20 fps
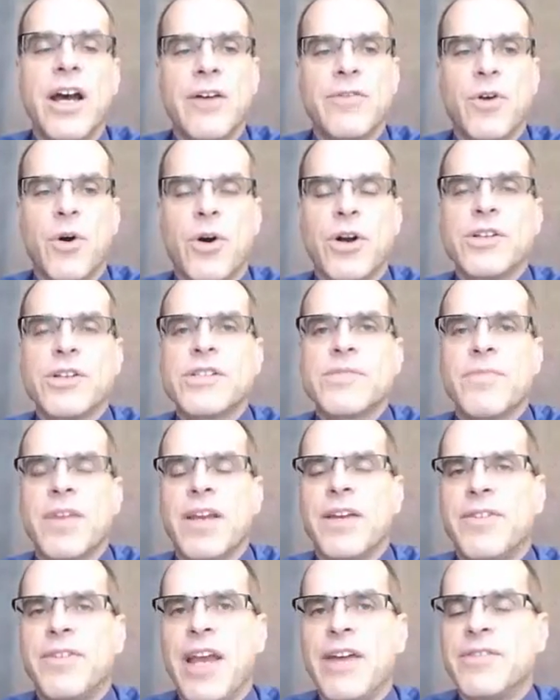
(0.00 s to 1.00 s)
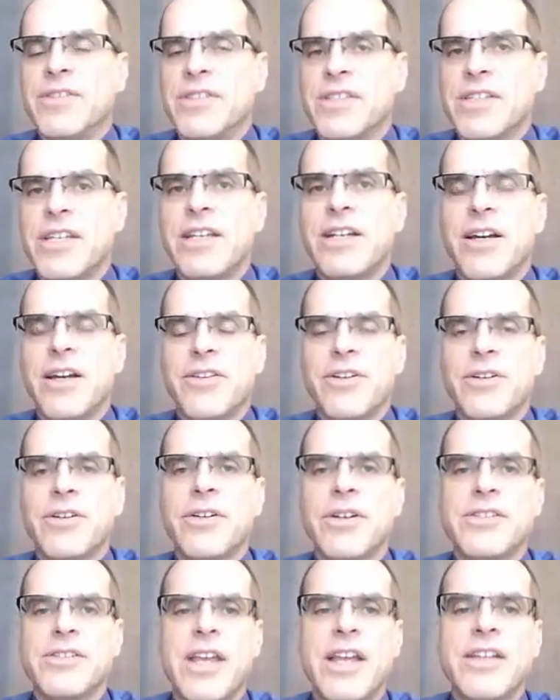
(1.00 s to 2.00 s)
Of course, if you haven't seen
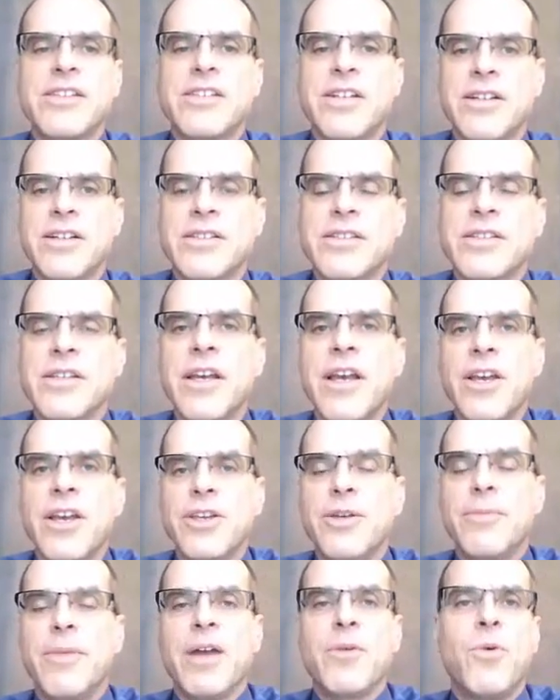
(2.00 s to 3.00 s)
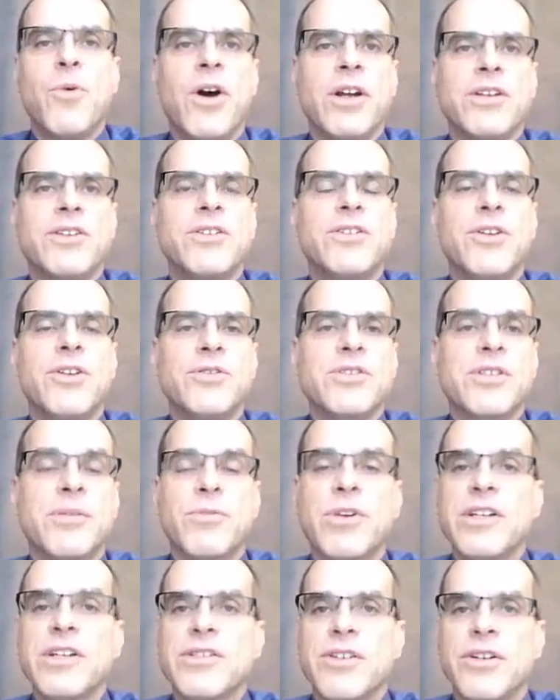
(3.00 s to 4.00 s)
other incidents, you might want to do
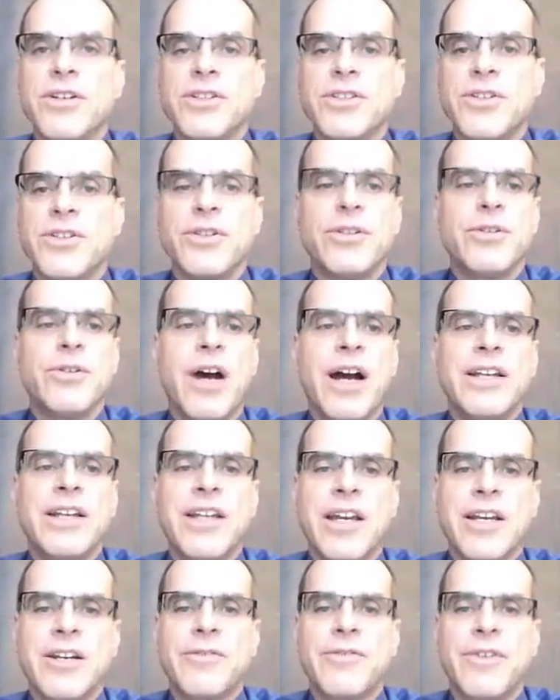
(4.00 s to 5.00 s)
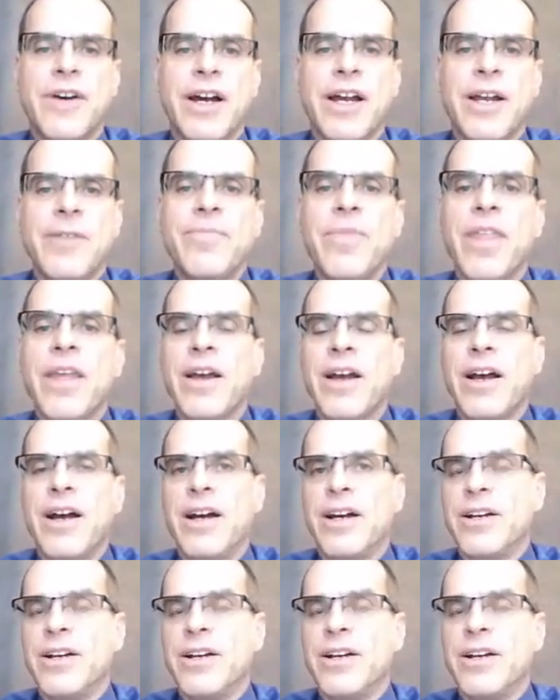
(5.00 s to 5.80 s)
some research to identify